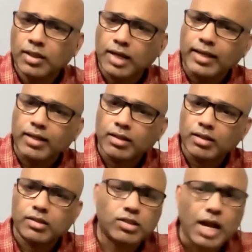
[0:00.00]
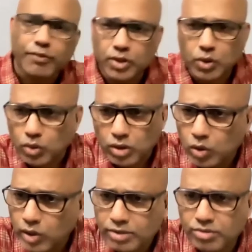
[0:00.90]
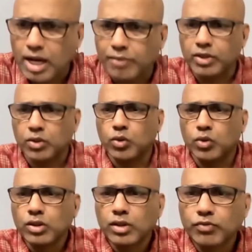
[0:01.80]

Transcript: like Travancore. Look at Travancore.